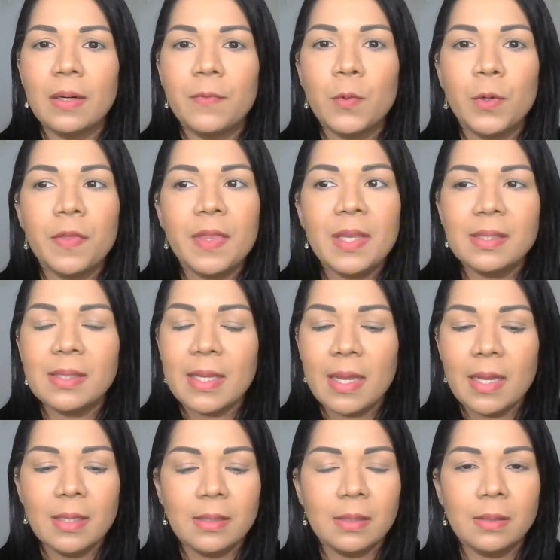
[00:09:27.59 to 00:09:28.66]
for these
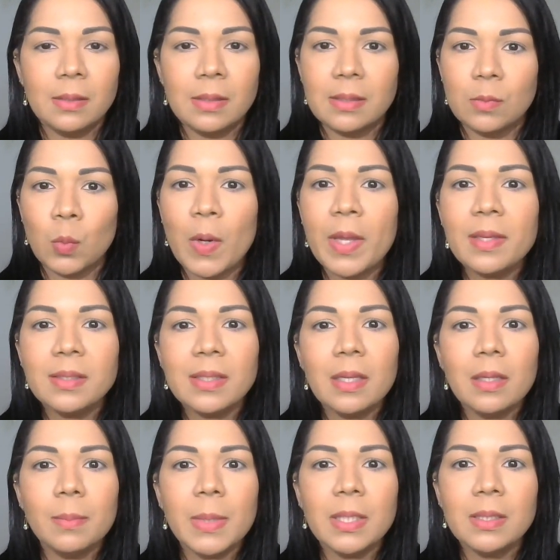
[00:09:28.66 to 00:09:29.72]
dates, just when the
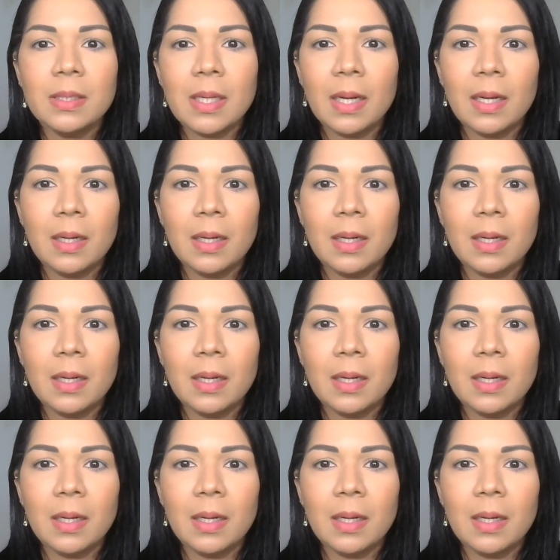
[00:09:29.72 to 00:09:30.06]
statement